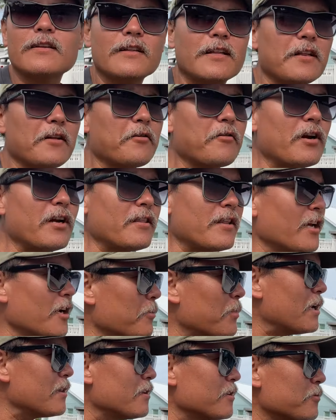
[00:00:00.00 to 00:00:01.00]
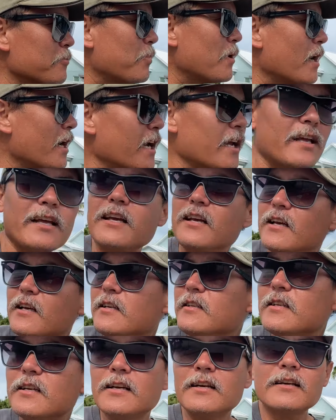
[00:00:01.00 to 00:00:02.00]
Now the great thing about this bike
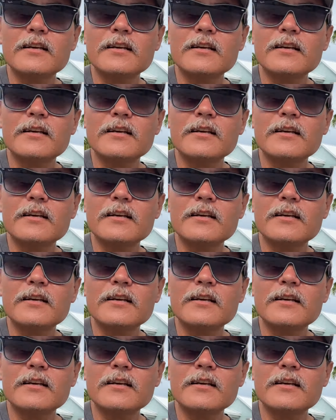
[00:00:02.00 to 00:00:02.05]
is